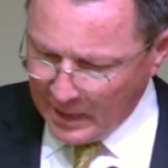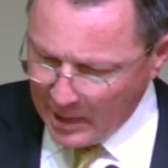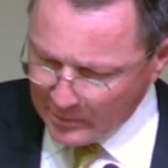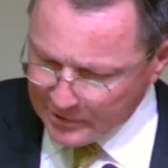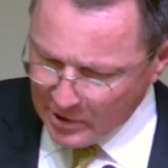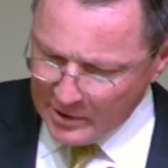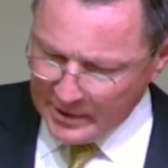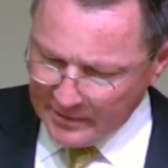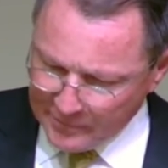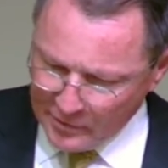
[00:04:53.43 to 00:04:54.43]
And we'll start
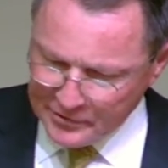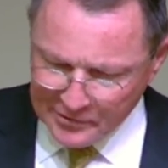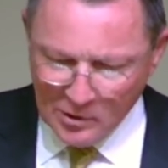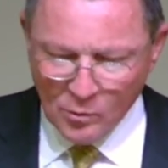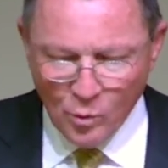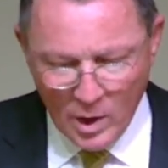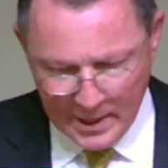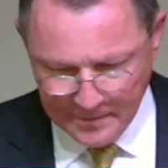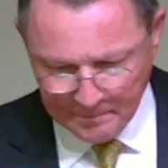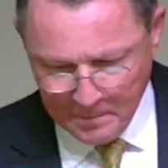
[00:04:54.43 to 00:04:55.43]
at verse
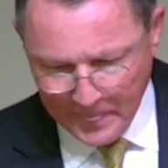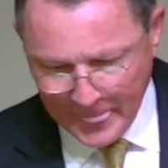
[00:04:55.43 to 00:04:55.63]
1.